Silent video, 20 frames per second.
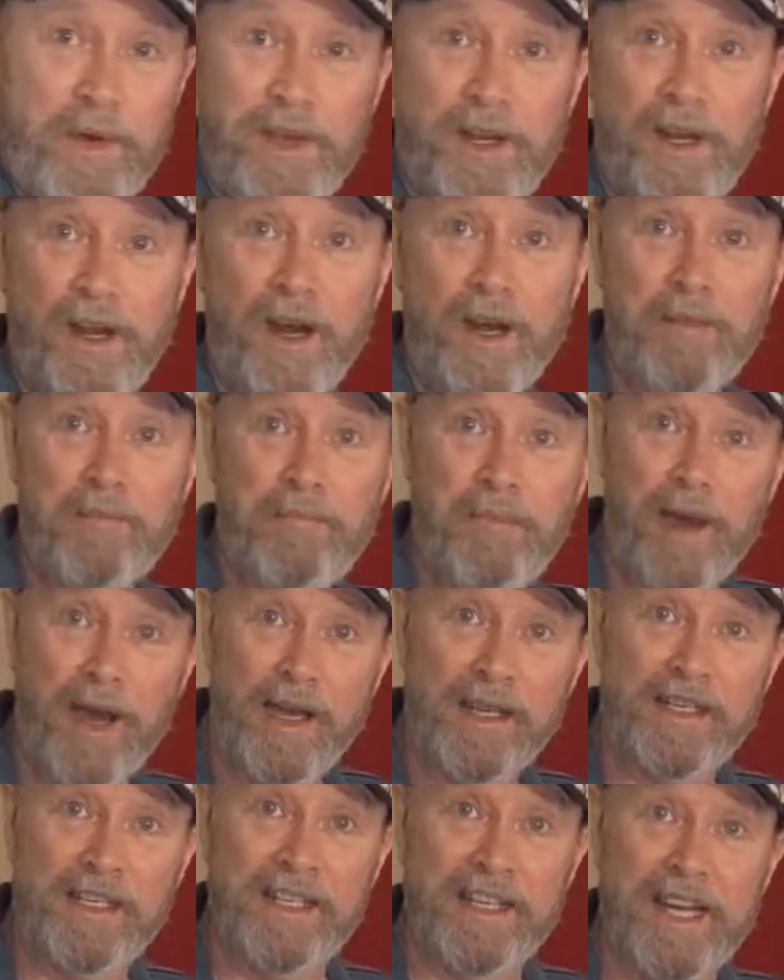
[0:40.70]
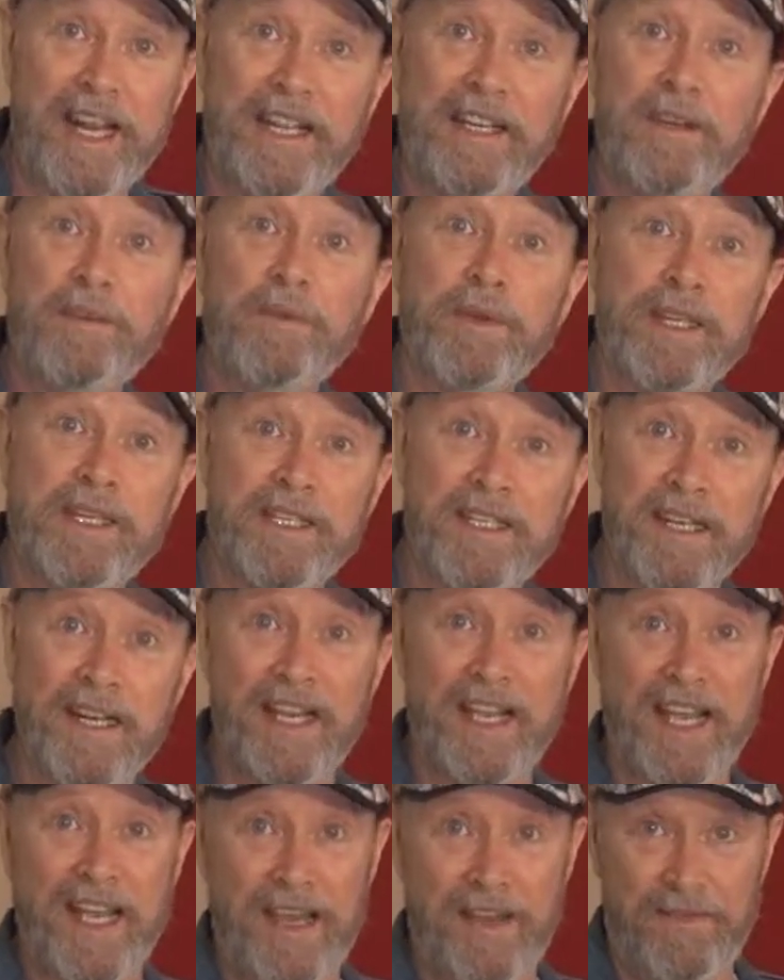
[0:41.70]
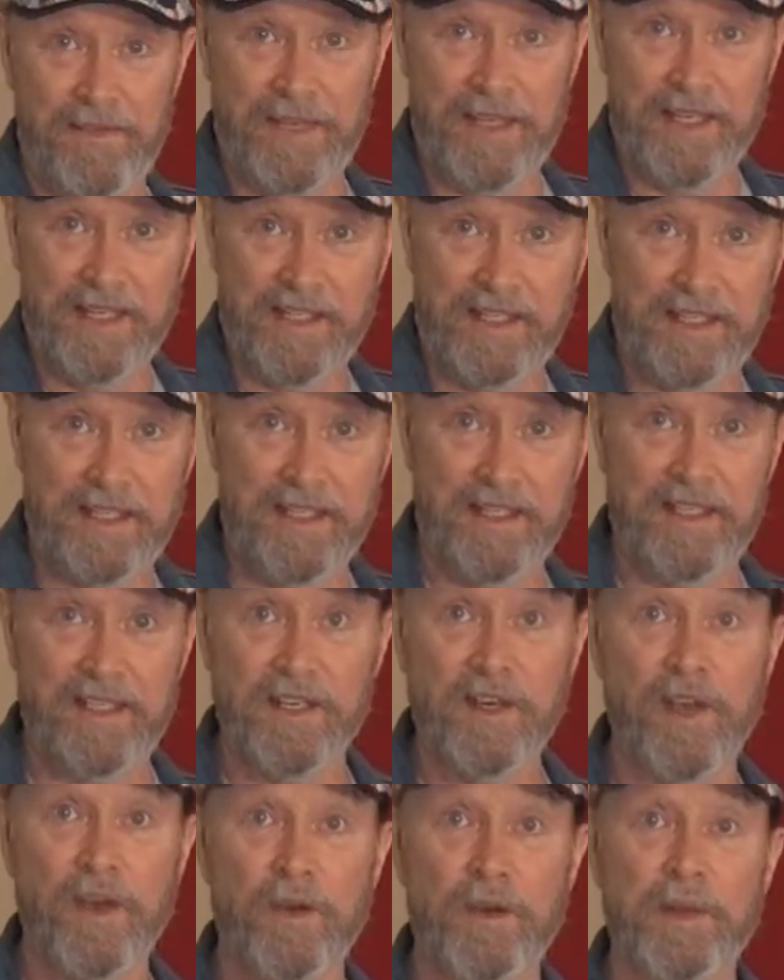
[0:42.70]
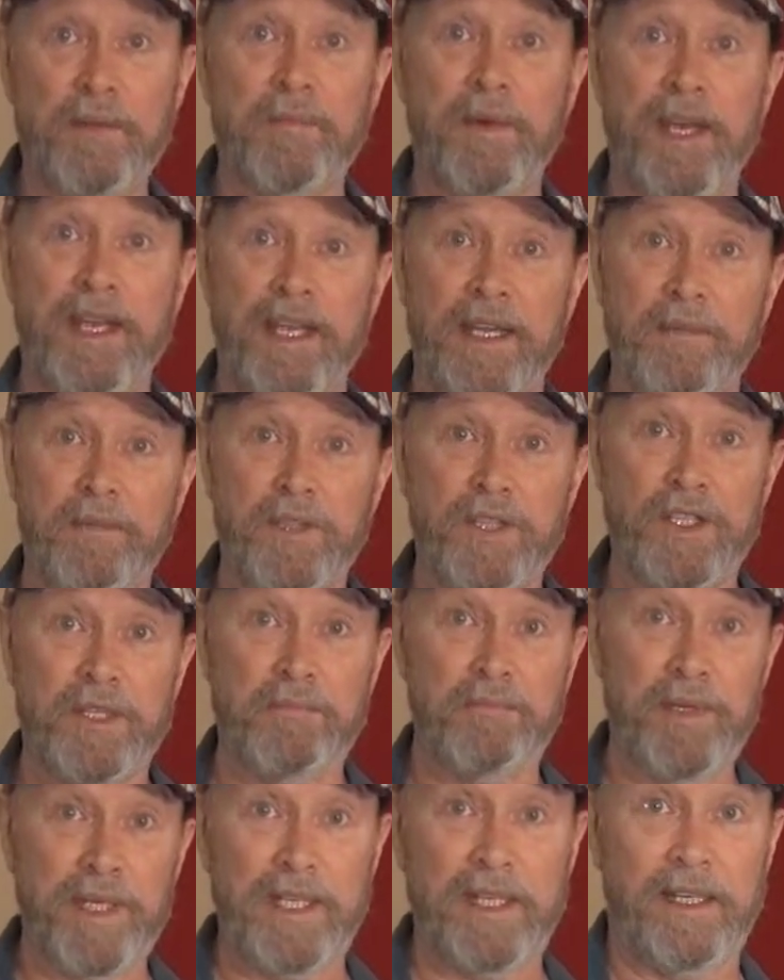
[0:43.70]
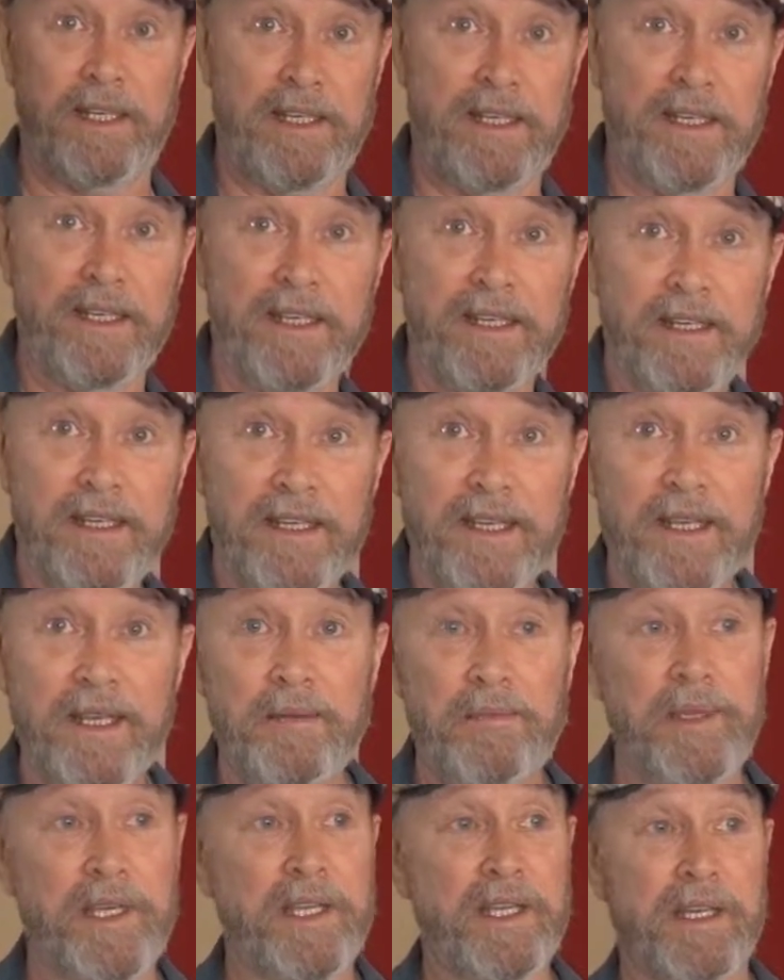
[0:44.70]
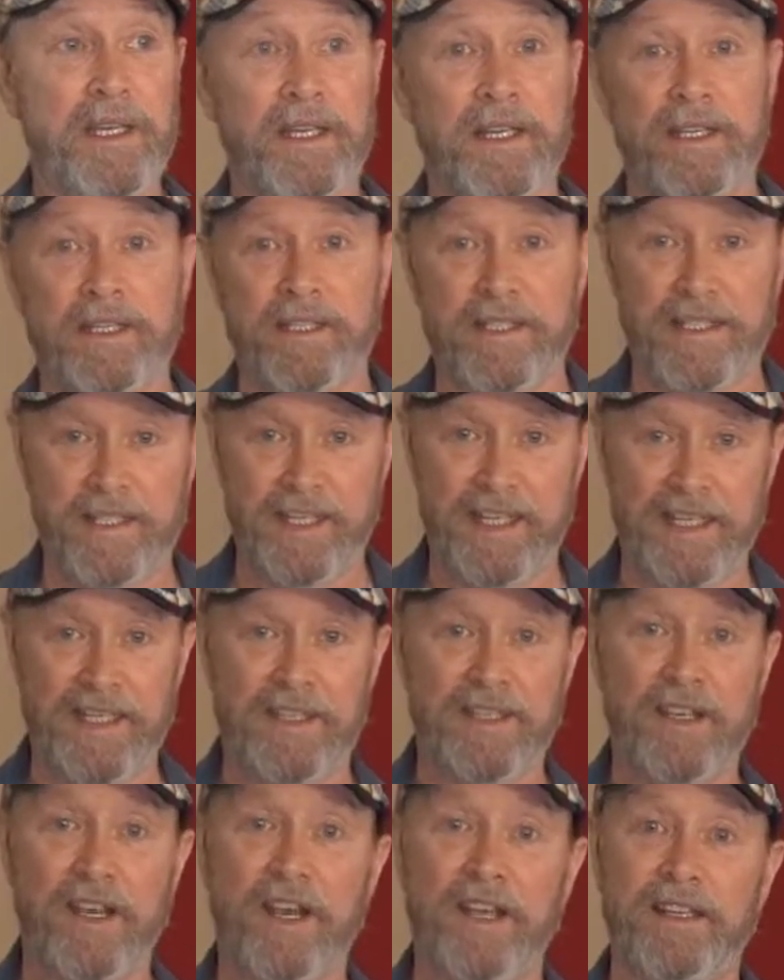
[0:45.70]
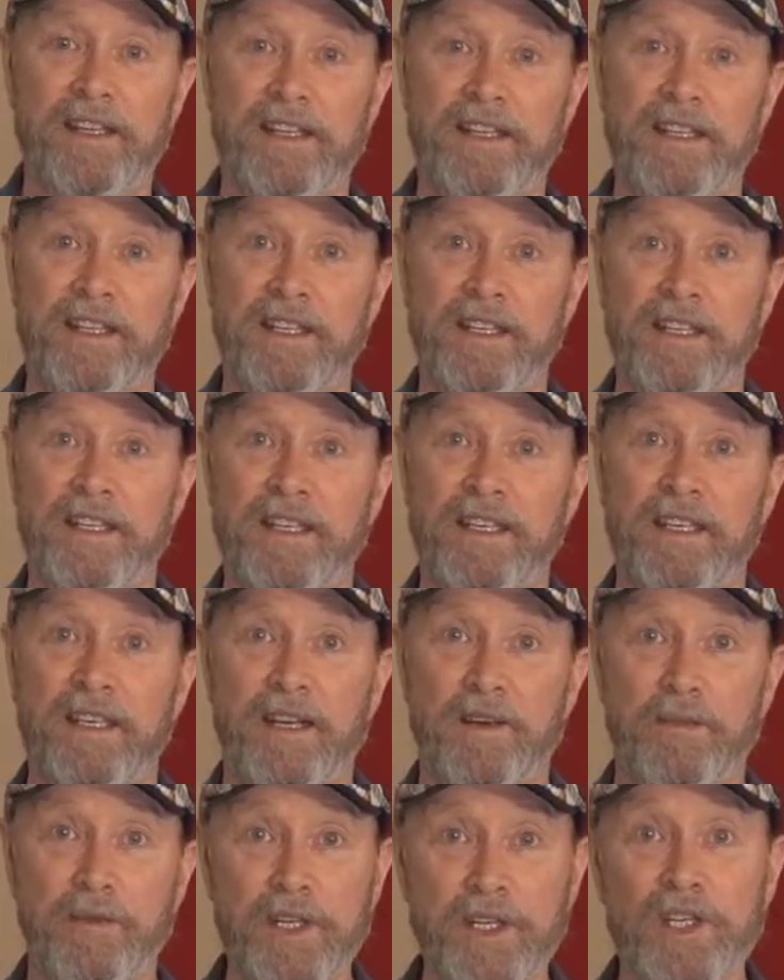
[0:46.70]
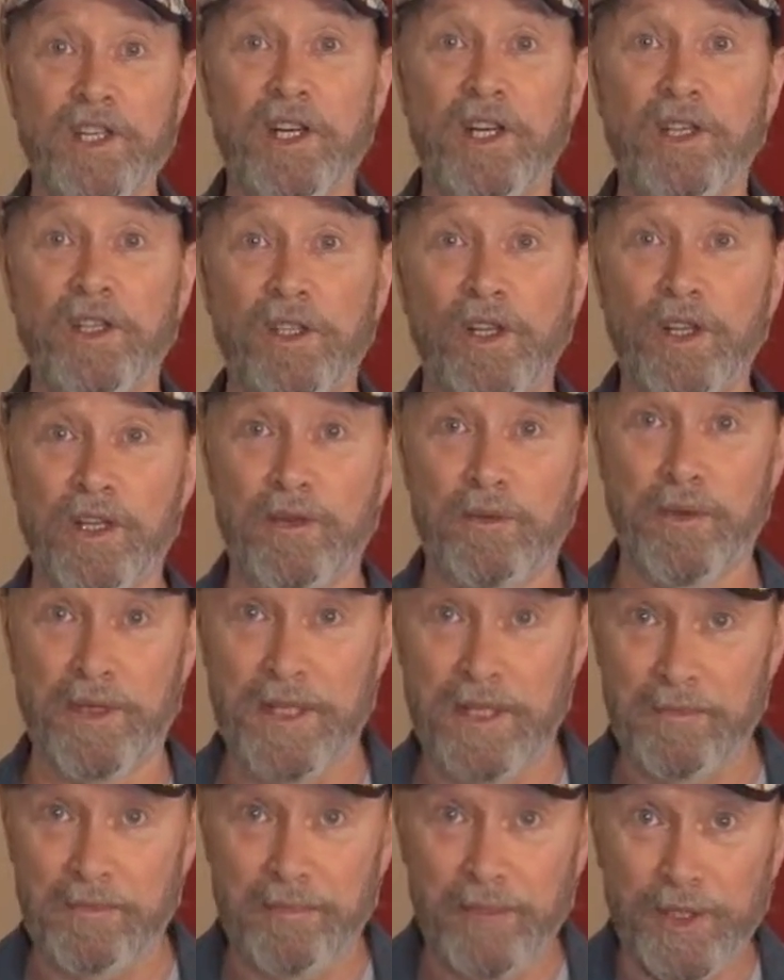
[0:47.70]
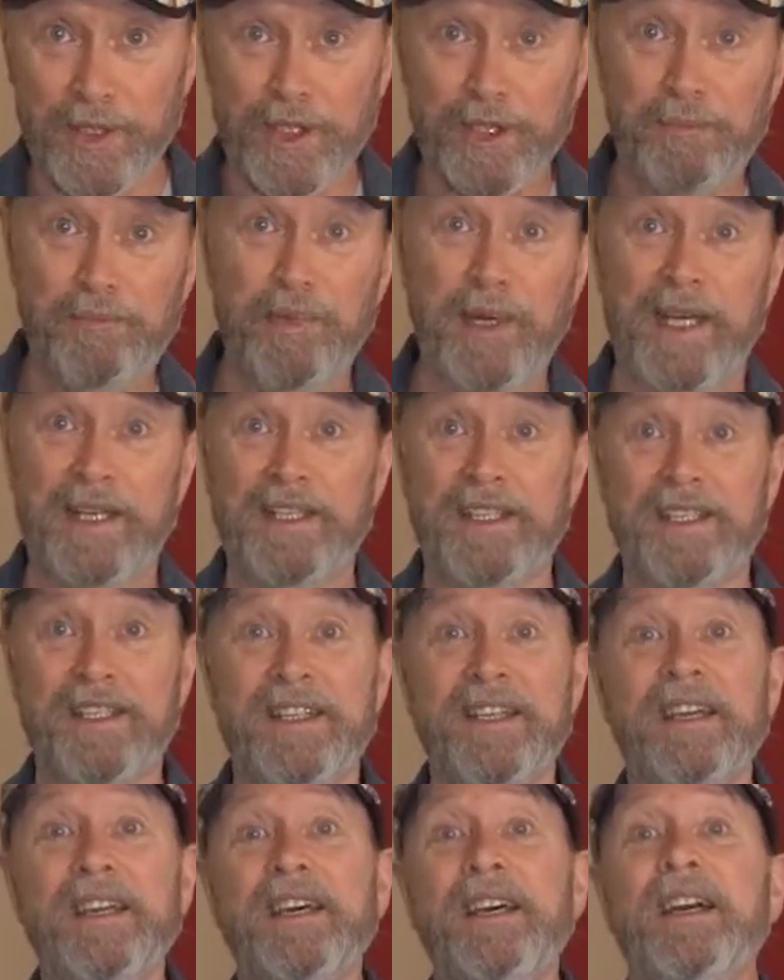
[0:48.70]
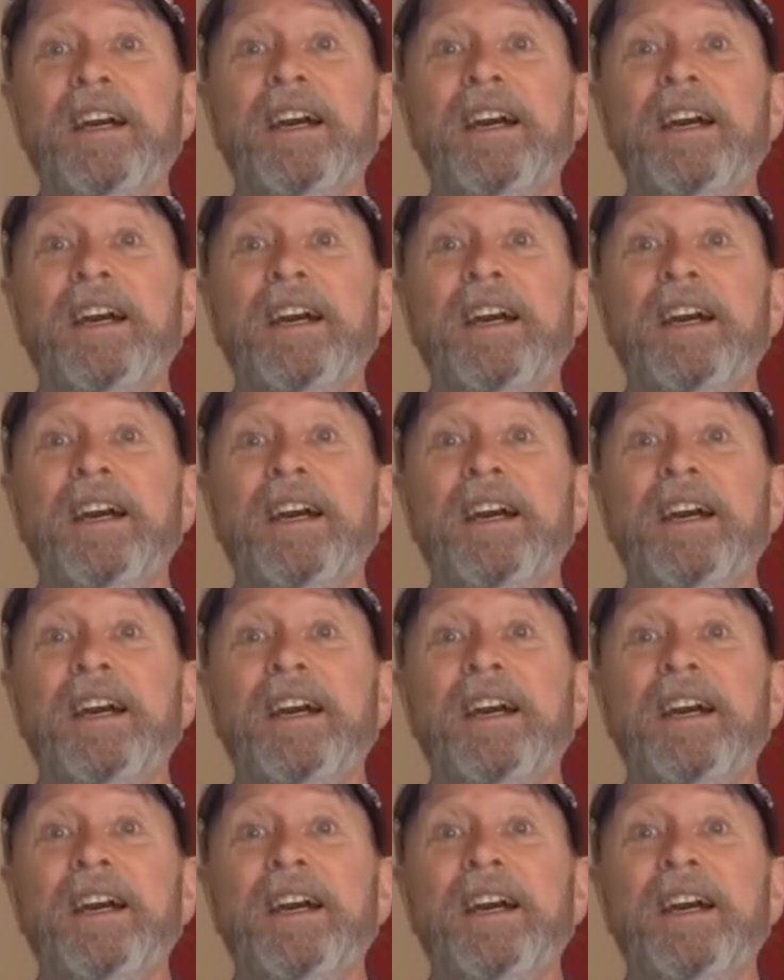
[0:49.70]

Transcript: going to unbox it. And the reason I have this is to go in my MGB because it's got the original look with the push button